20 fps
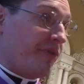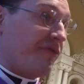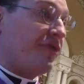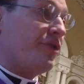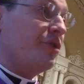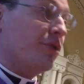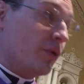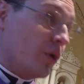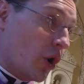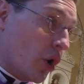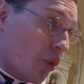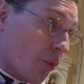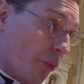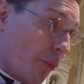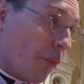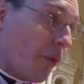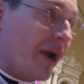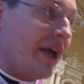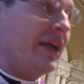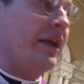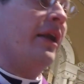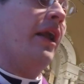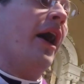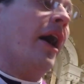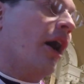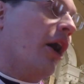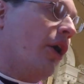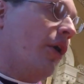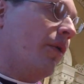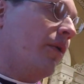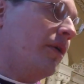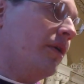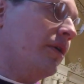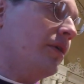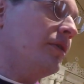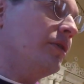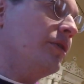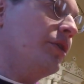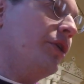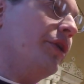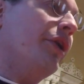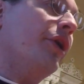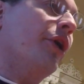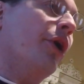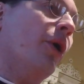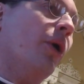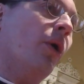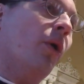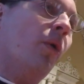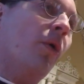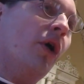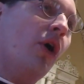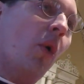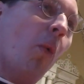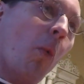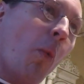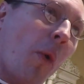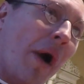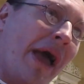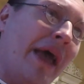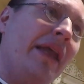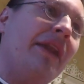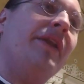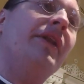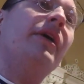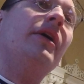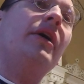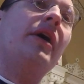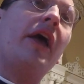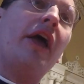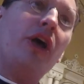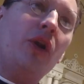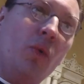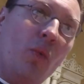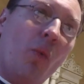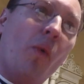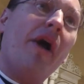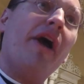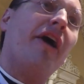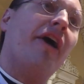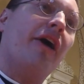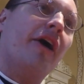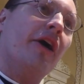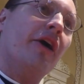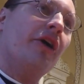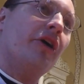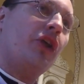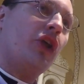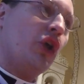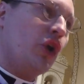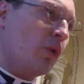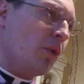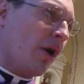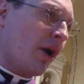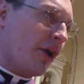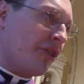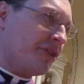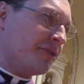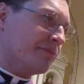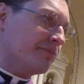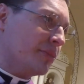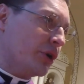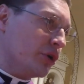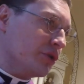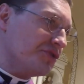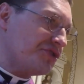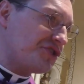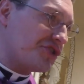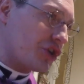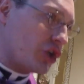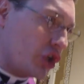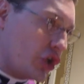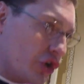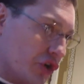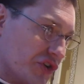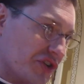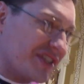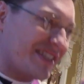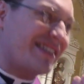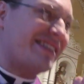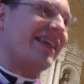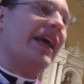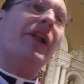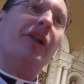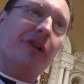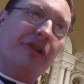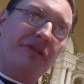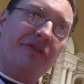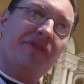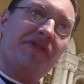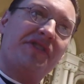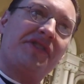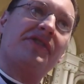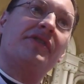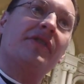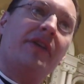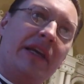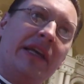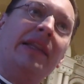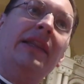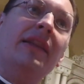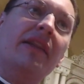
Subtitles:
of you right now know when and where you are the most yourselves in